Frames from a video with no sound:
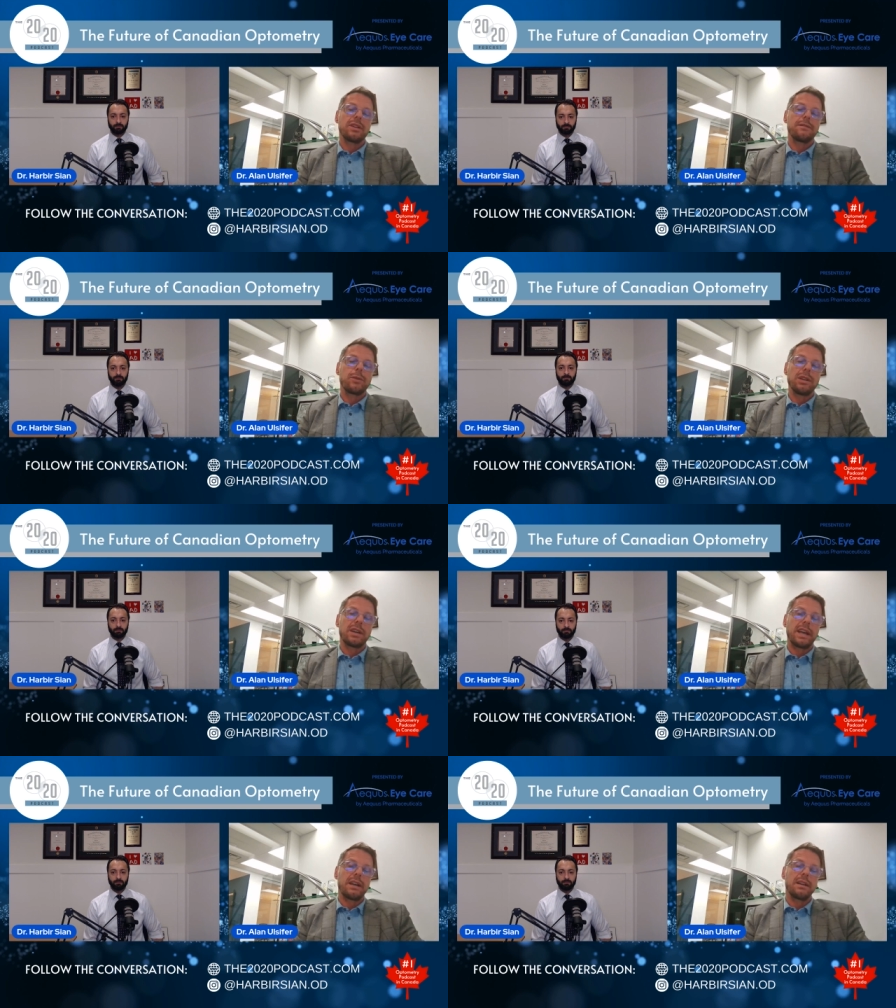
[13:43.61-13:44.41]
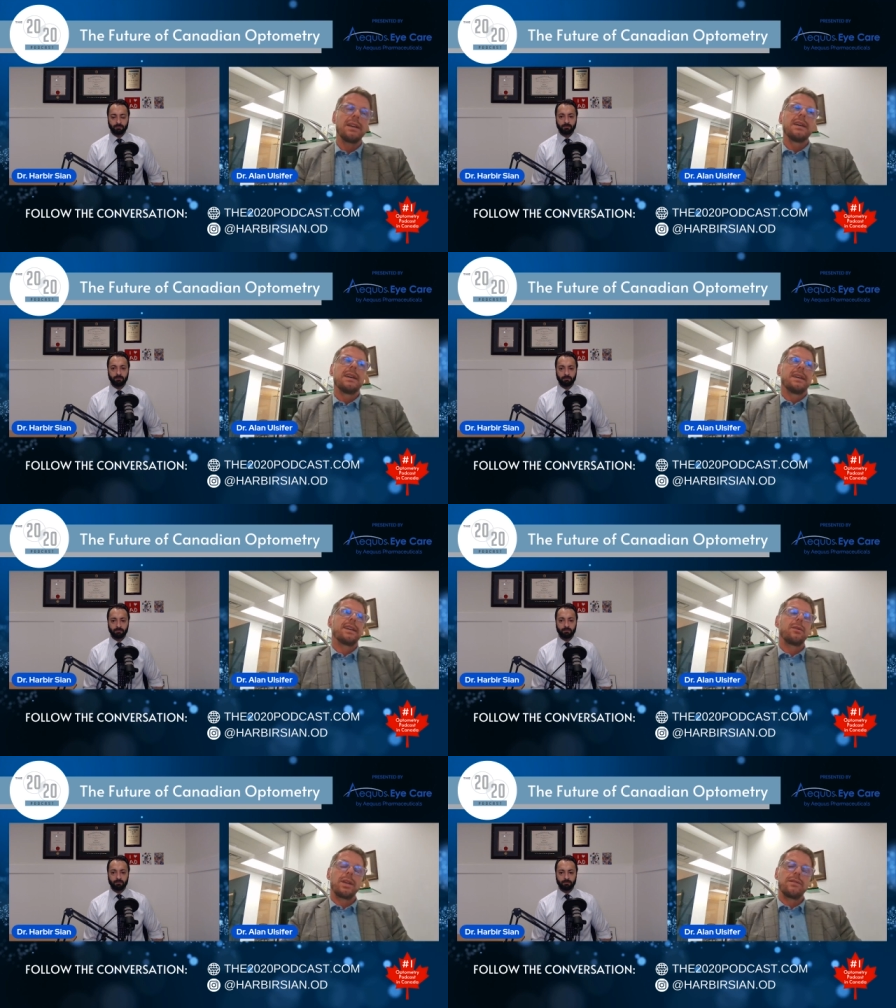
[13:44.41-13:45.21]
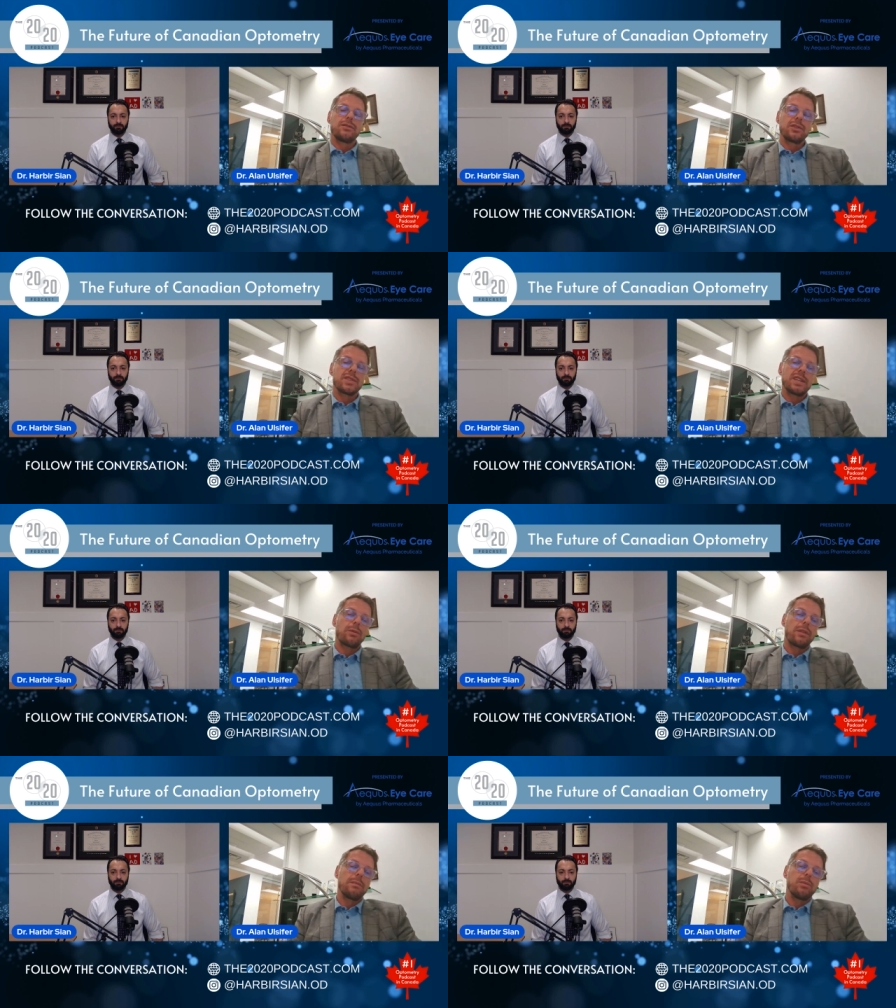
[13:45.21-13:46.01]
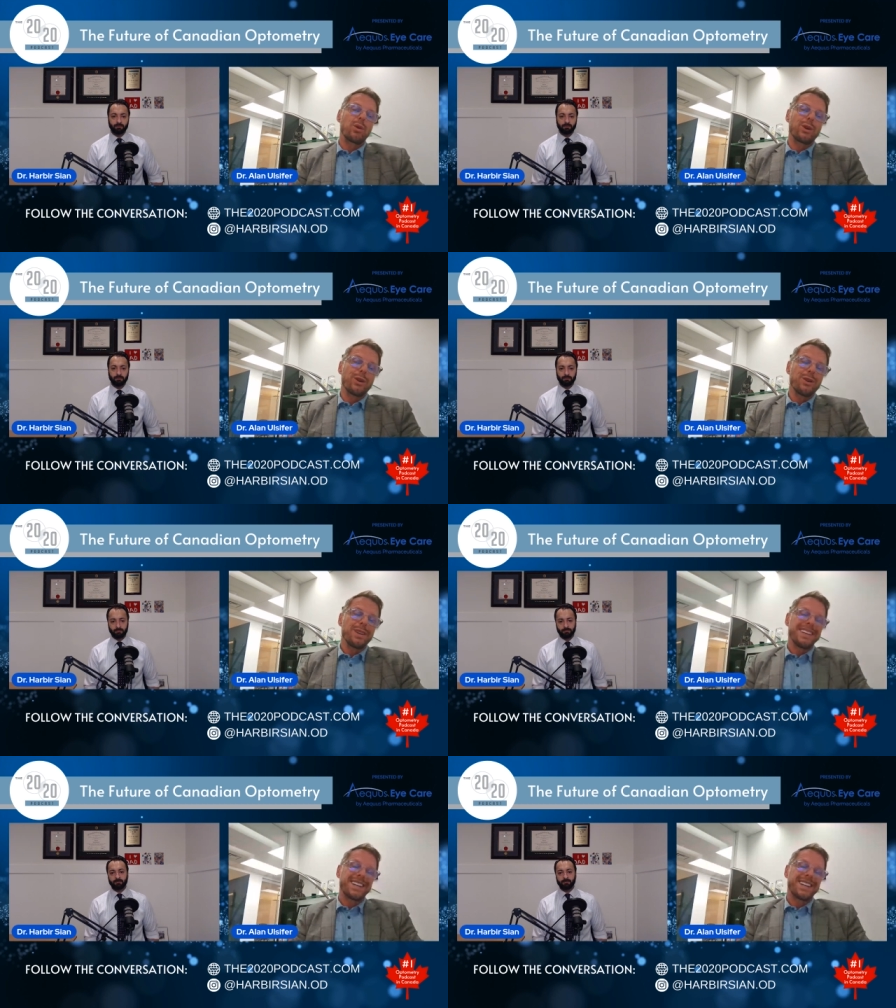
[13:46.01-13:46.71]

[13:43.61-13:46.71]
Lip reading: And if we look at, even just south of the border,